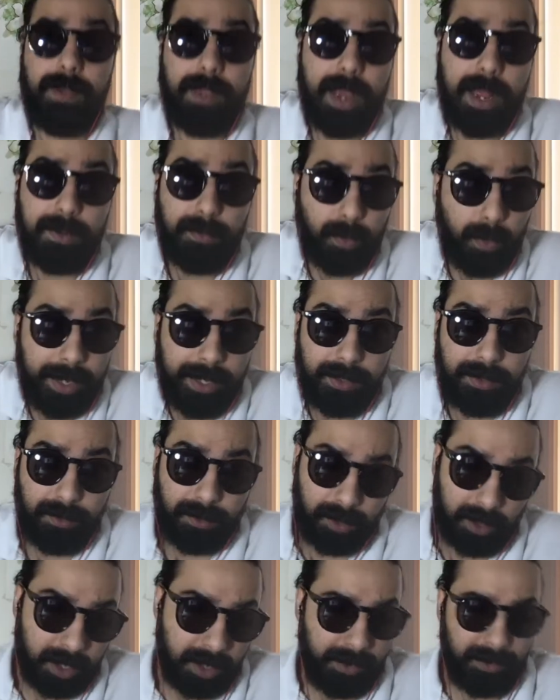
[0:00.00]
got way too
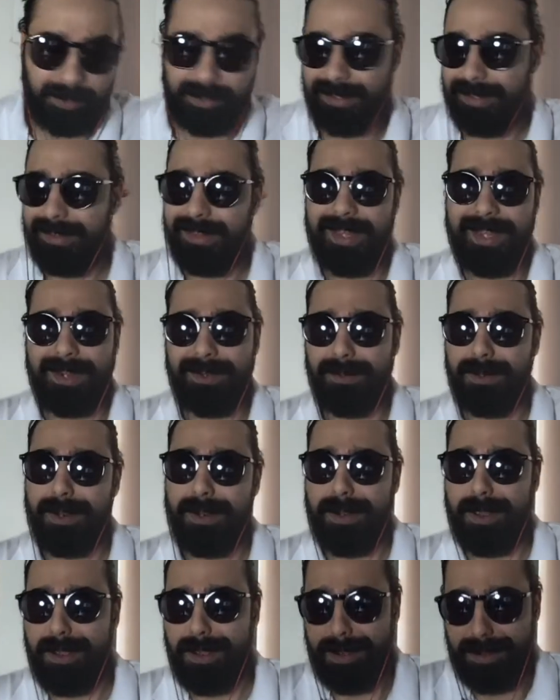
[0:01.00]
close and lingered
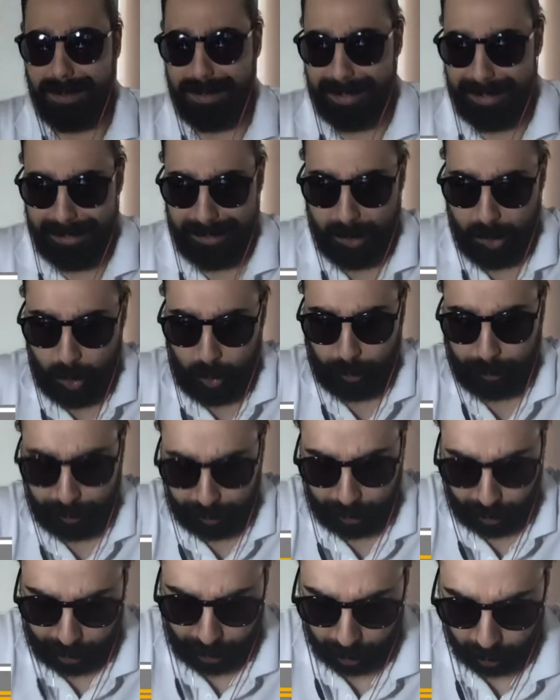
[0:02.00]
on a hug, and he holds
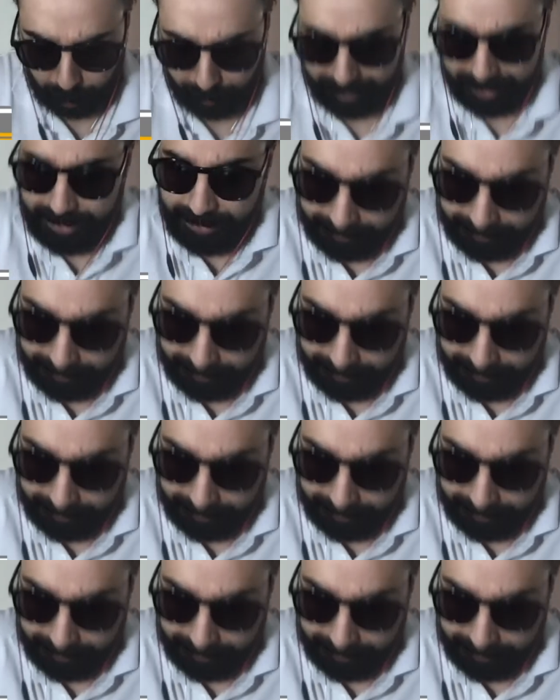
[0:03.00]
children and